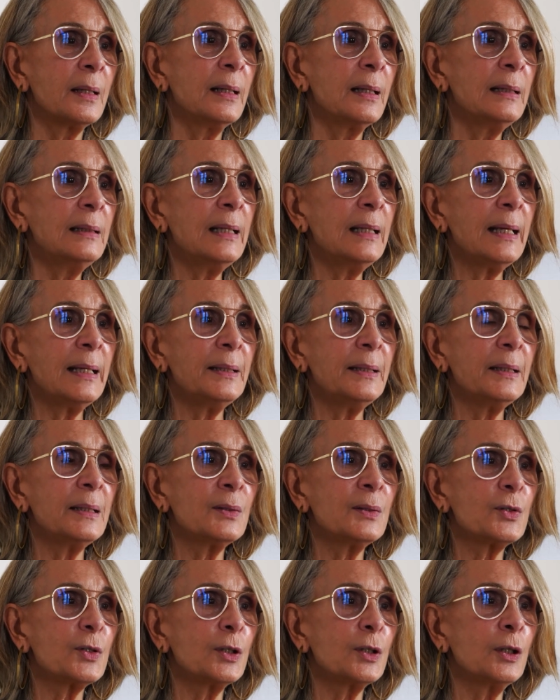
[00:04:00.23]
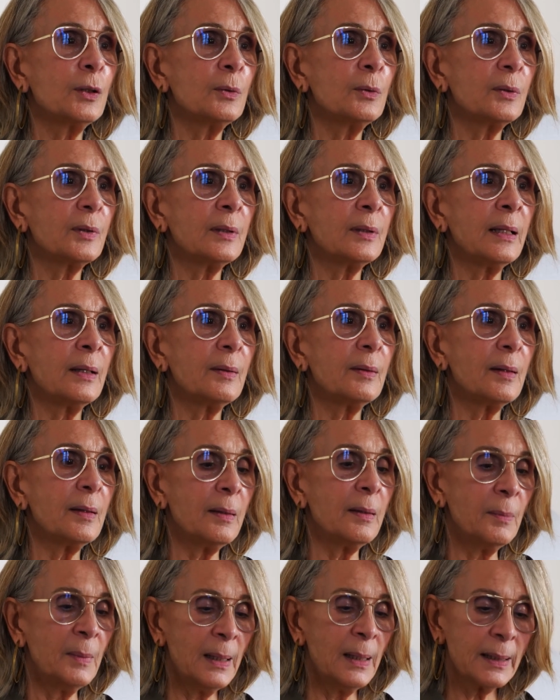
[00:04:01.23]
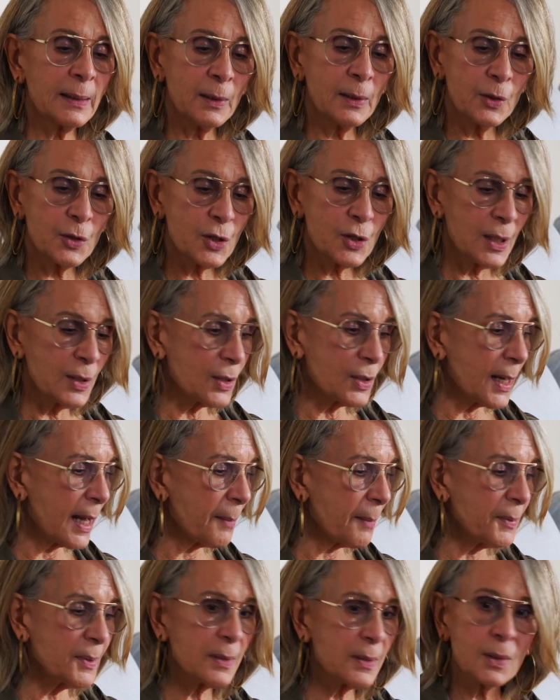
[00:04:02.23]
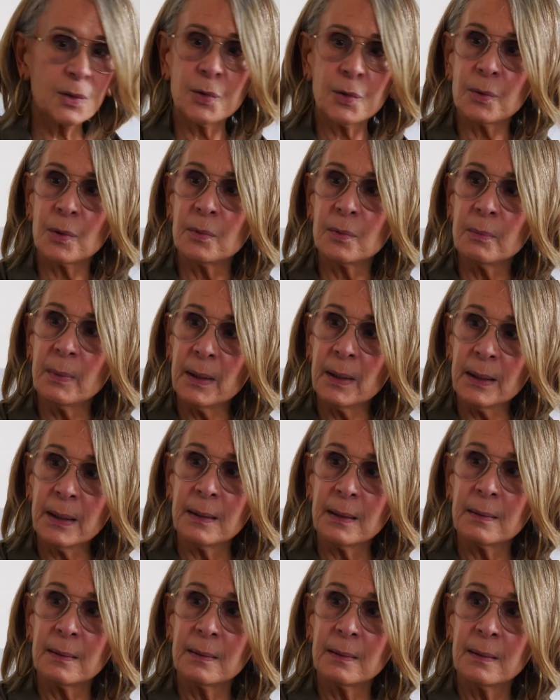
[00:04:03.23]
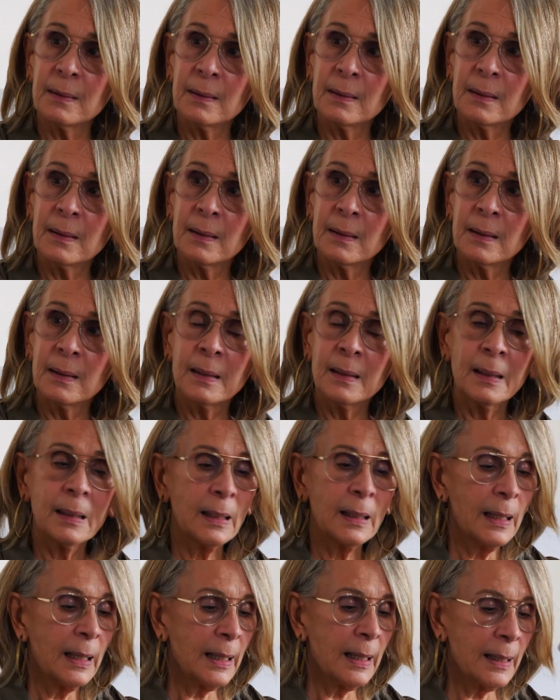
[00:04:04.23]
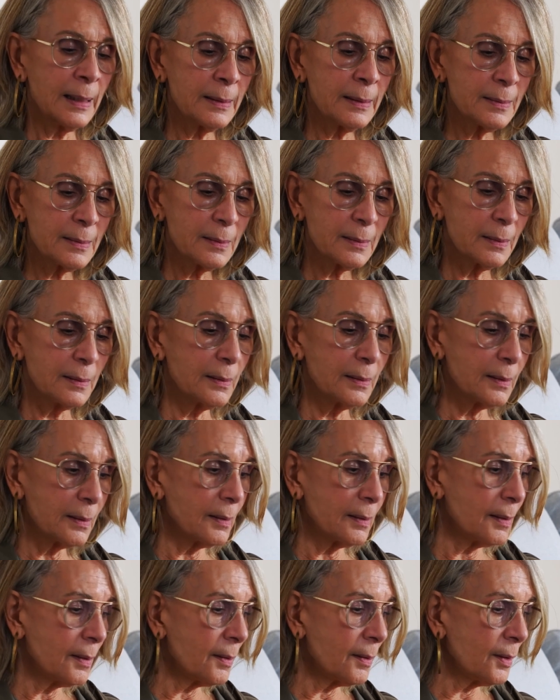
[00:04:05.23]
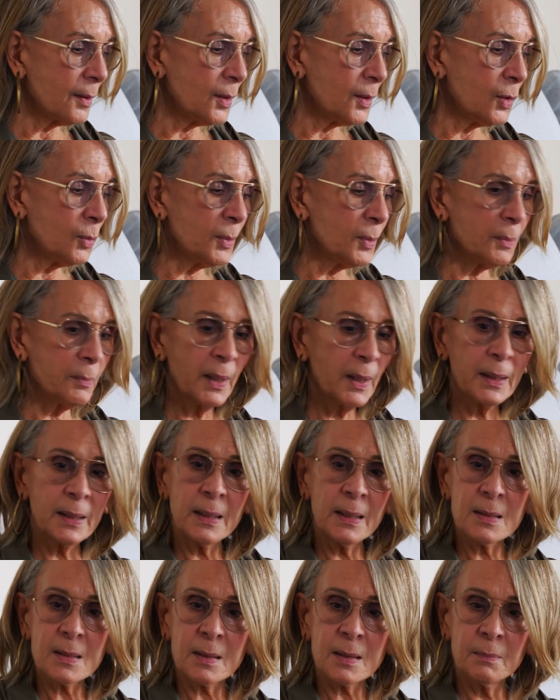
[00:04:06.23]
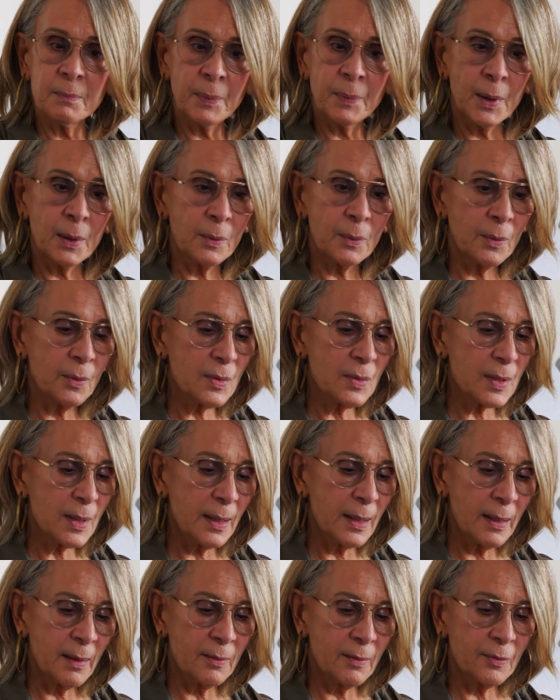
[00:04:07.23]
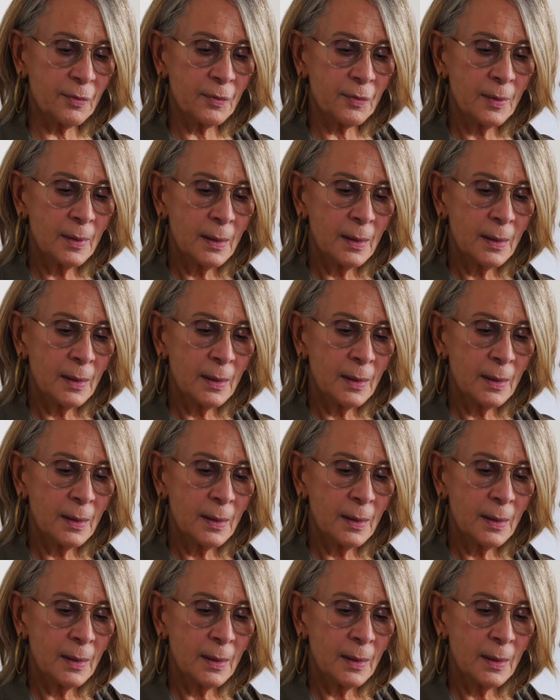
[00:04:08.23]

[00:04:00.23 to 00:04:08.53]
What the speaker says: lead into gold. Now, the molecular change happens in your own body. And the human body is composed of